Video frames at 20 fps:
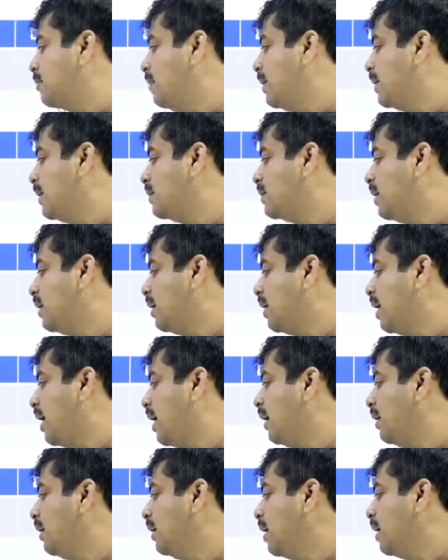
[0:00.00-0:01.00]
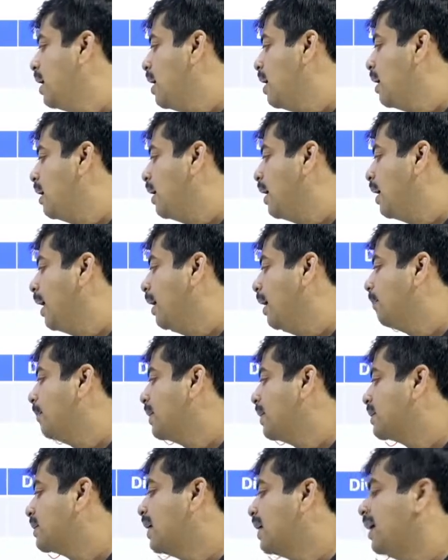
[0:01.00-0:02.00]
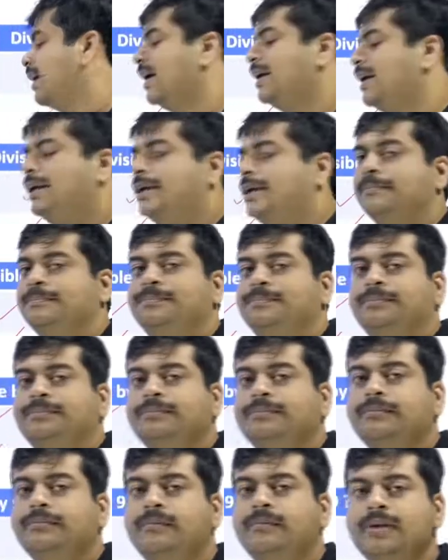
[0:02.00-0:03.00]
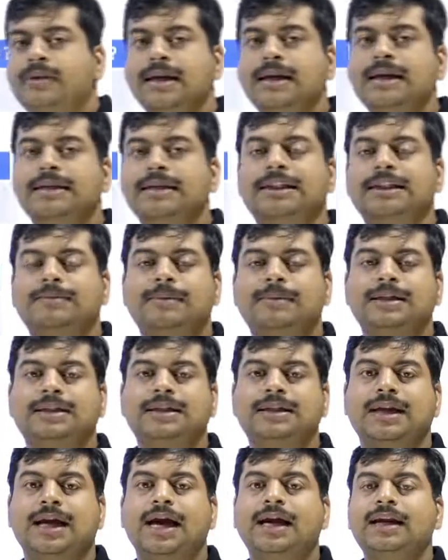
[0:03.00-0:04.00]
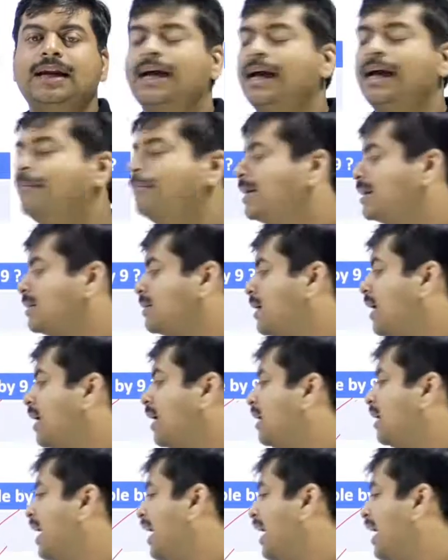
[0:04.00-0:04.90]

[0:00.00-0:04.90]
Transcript: plus 3, 9. 9 plus 9, 18. 6 plus 3, 9. 9 plus 9,